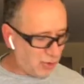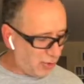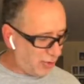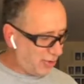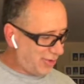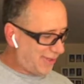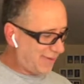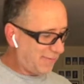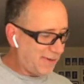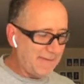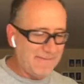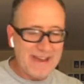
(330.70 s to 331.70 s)
cruise
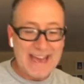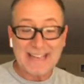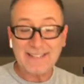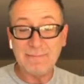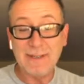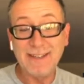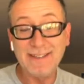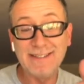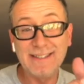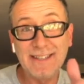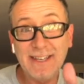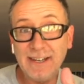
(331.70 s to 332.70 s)
pretty fast because
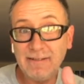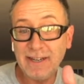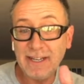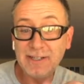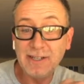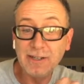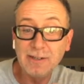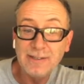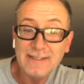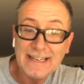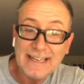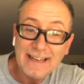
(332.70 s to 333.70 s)
the gear ratio
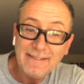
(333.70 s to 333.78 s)
is I